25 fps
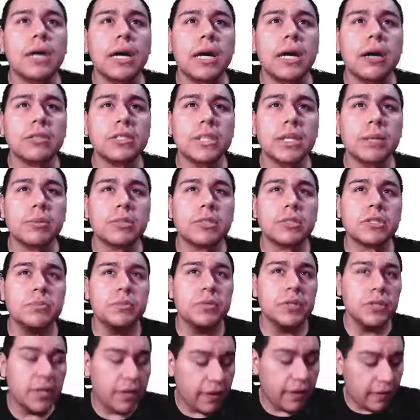I was able to
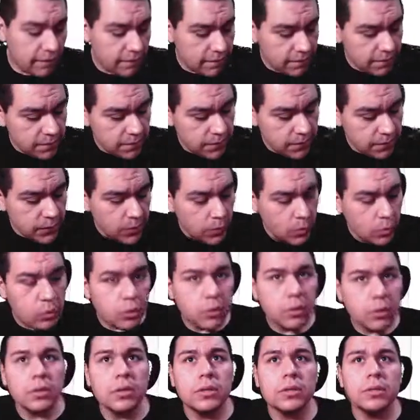put
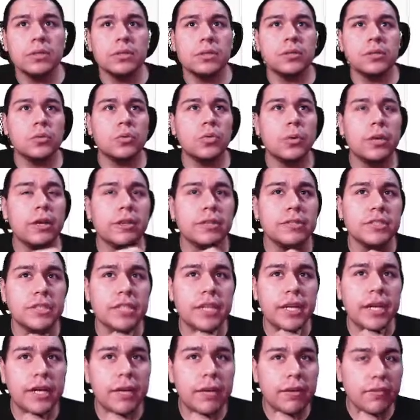4 squares in
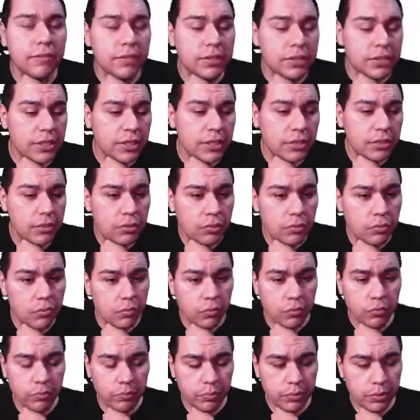every single
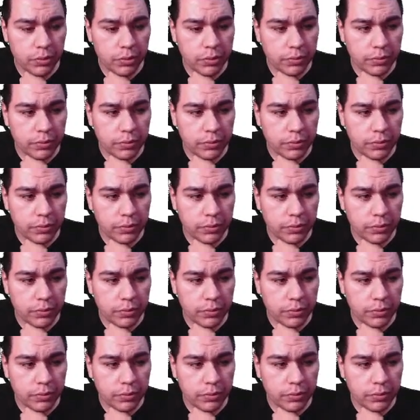group.